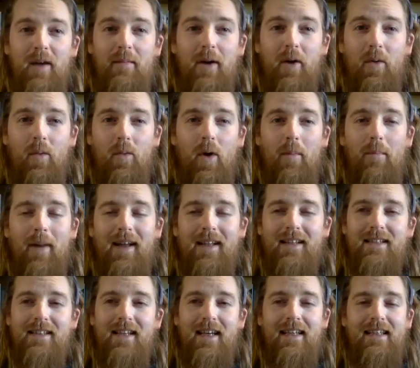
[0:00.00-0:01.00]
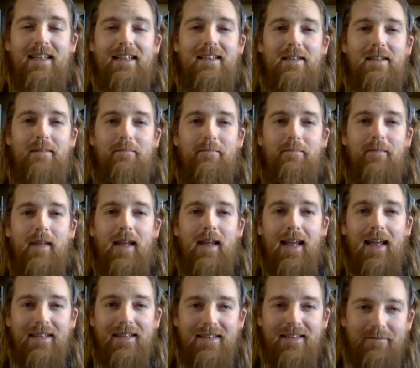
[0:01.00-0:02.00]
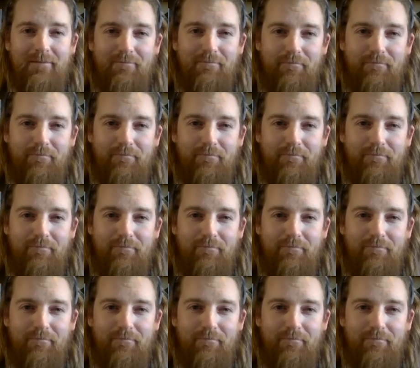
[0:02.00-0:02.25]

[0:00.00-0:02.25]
about what panpsychism is?